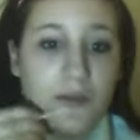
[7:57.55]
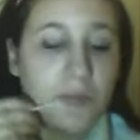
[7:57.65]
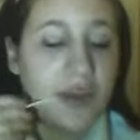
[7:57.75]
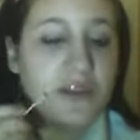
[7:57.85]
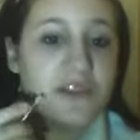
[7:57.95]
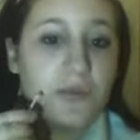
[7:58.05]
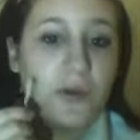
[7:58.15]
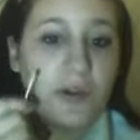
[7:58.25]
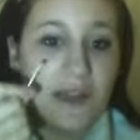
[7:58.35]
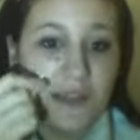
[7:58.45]
because you
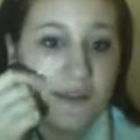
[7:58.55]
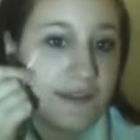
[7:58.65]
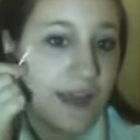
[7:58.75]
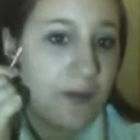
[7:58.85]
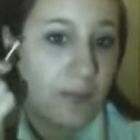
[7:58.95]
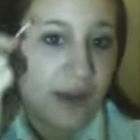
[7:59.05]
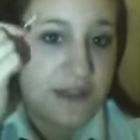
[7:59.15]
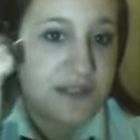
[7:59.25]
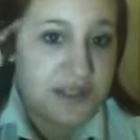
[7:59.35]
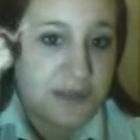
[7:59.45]
want clear skin, but
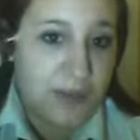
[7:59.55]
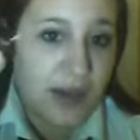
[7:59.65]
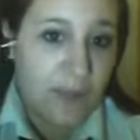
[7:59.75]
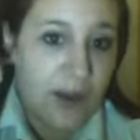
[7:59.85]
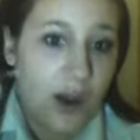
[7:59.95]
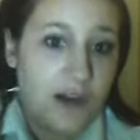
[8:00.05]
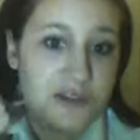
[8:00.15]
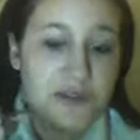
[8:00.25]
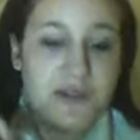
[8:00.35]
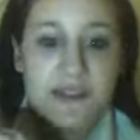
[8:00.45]
it's just being a bit harsh
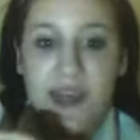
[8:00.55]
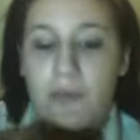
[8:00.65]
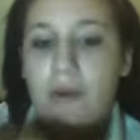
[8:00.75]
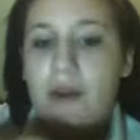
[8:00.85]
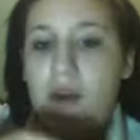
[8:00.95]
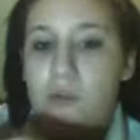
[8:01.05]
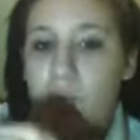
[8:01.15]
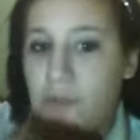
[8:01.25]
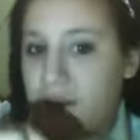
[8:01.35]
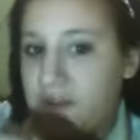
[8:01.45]
on your skin, probably